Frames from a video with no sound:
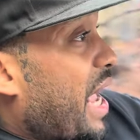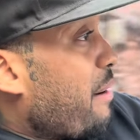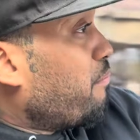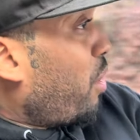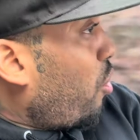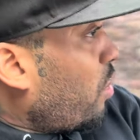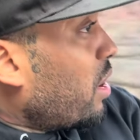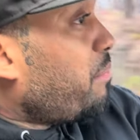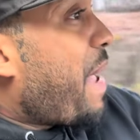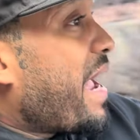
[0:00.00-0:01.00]

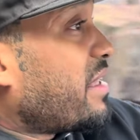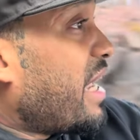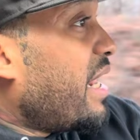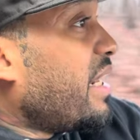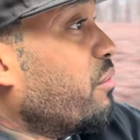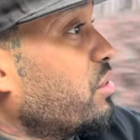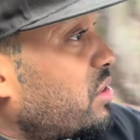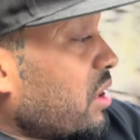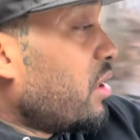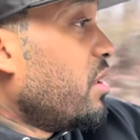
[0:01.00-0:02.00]
Gamboa back then, he was,